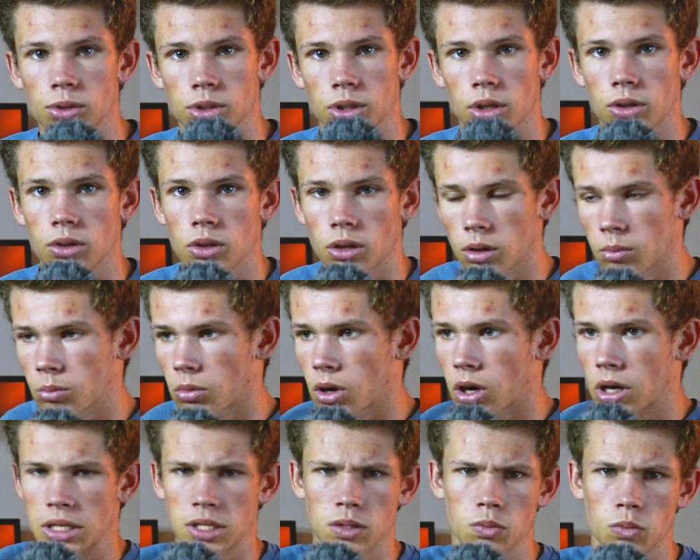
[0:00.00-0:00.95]
So you can
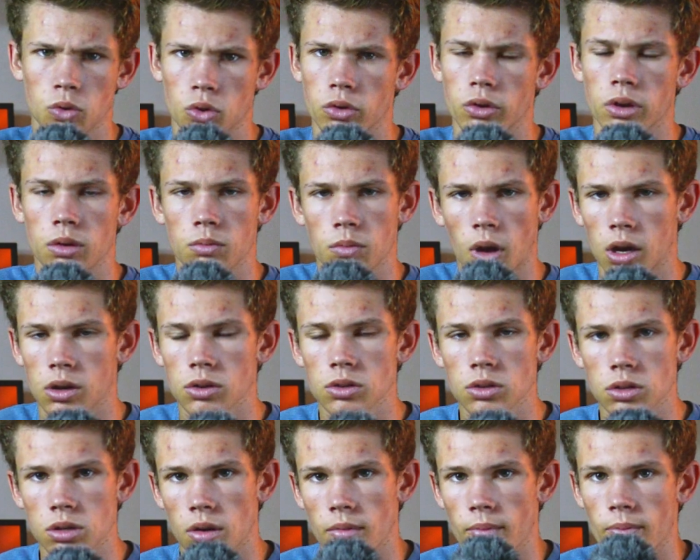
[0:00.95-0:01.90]
buy a small
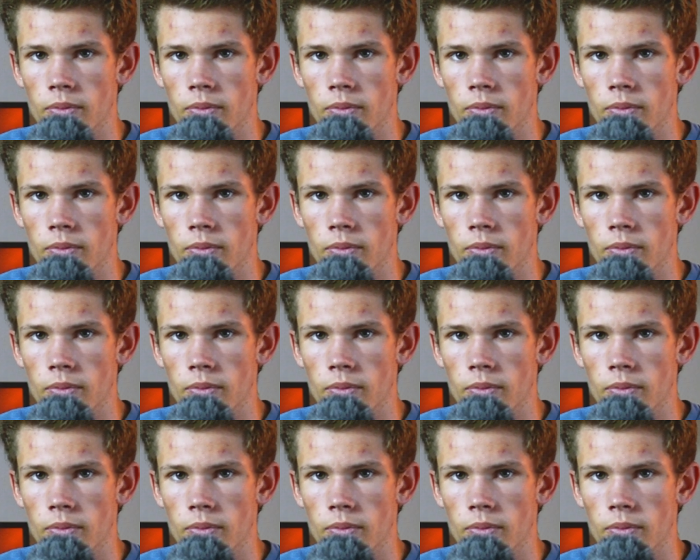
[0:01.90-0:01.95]
remote